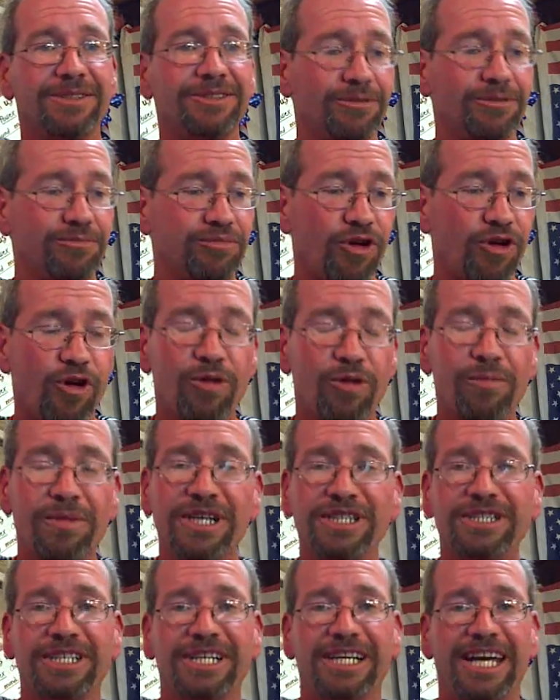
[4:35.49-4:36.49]
until
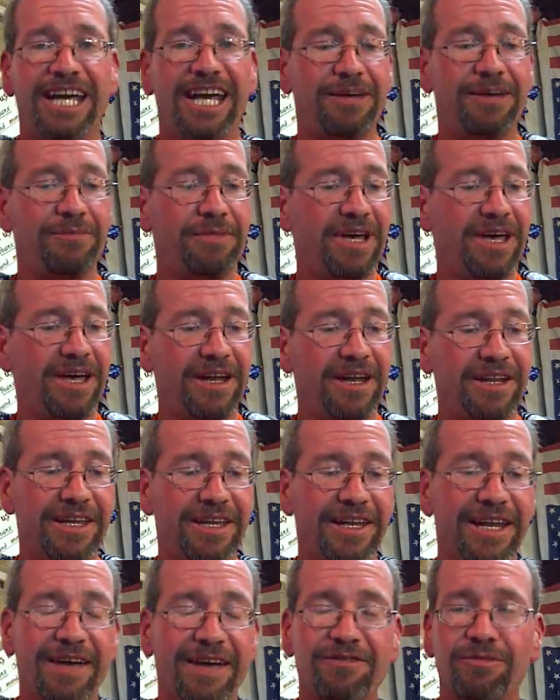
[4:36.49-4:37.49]
prohibition came in, and
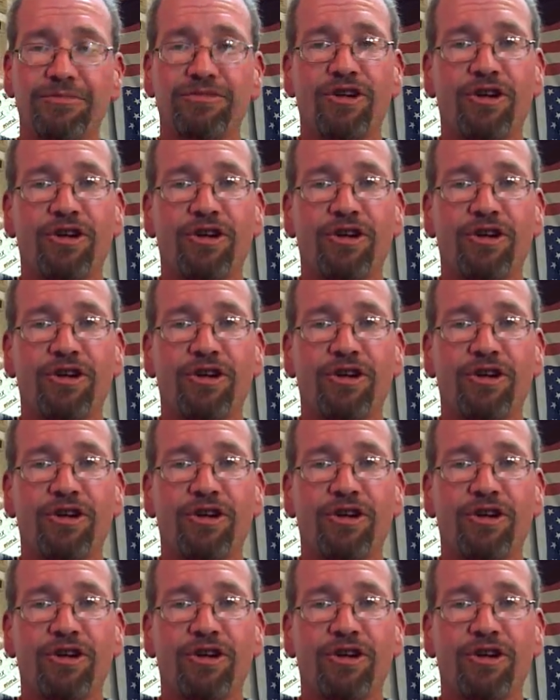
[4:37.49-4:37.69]
then after